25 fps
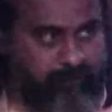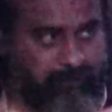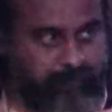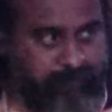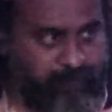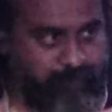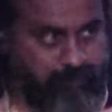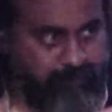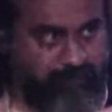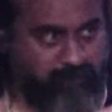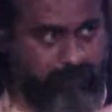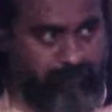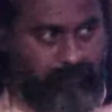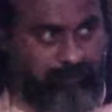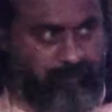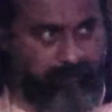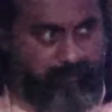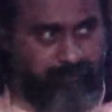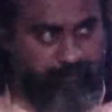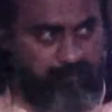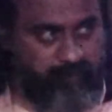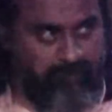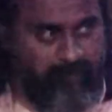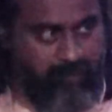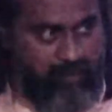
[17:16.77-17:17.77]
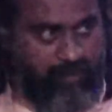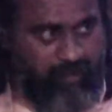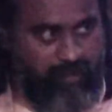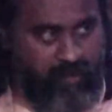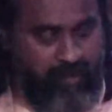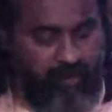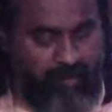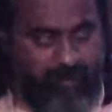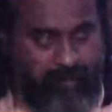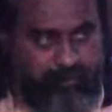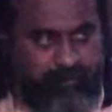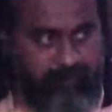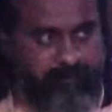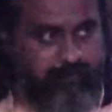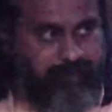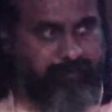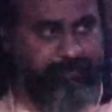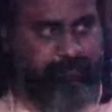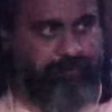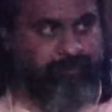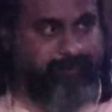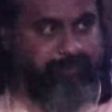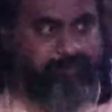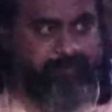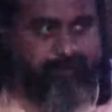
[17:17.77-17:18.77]
I somehow feel that
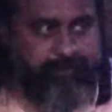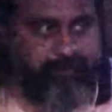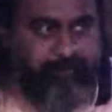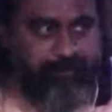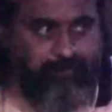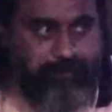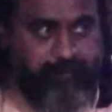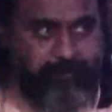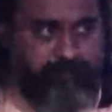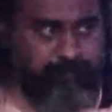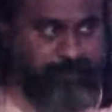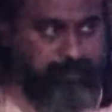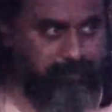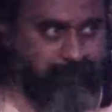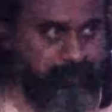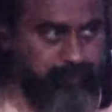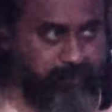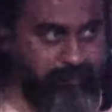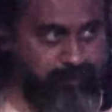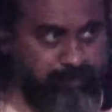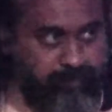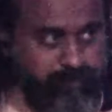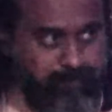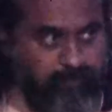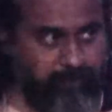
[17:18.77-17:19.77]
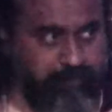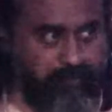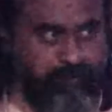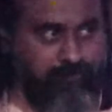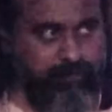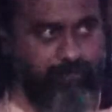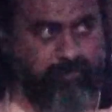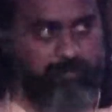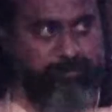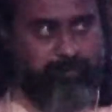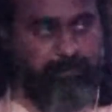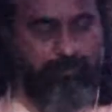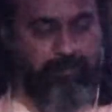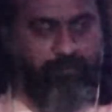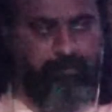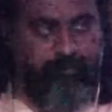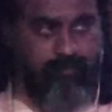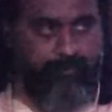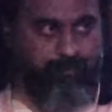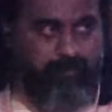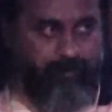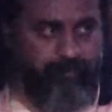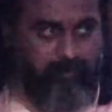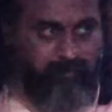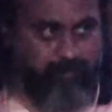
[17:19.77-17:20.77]
they are also somehow
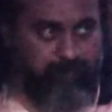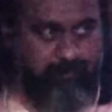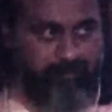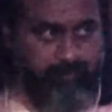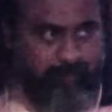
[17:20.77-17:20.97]
guided